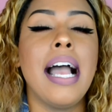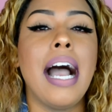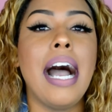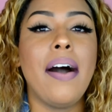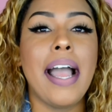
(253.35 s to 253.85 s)

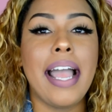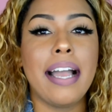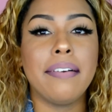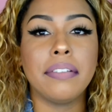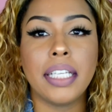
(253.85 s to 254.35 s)
I'll
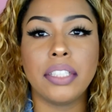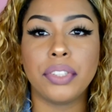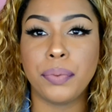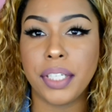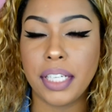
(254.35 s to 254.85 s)
have links
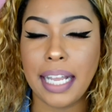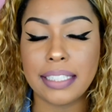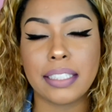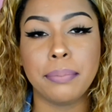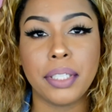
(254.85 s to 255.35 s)
to where you
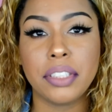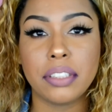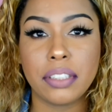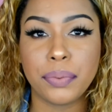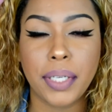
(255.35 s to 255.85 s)
guys can
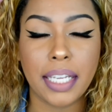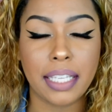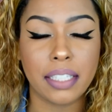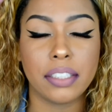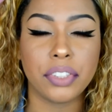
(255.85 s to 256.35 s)
purchase this wig
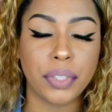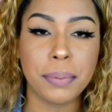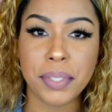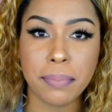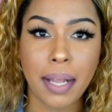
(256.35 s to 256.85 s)
in the
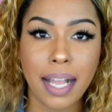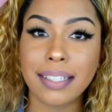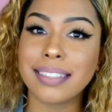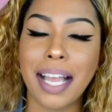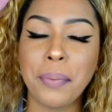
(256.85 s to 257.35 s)
description
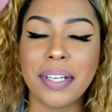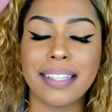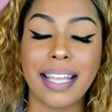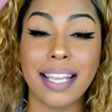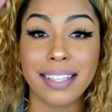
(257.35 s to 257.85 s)
box. I want to
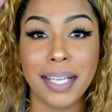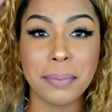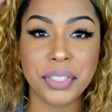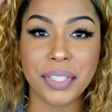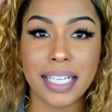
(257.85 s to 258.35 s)
thank
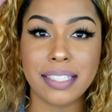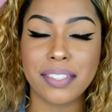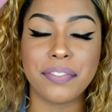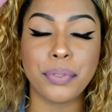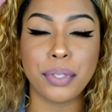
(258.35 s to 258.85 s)
Glamourtress
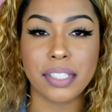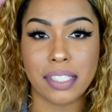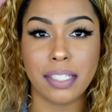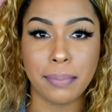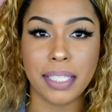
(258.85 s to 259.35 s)
for
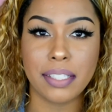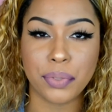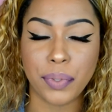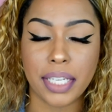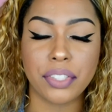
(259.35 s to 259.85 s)
sending me
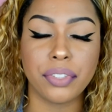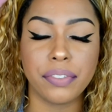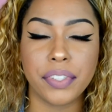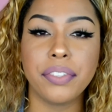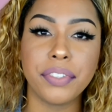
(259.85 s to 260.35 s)
this wig to
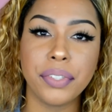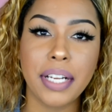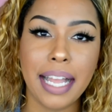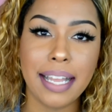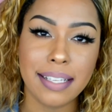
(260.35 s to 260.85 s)
review for you
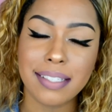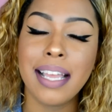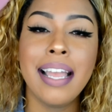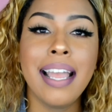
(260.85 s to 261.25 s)
guys.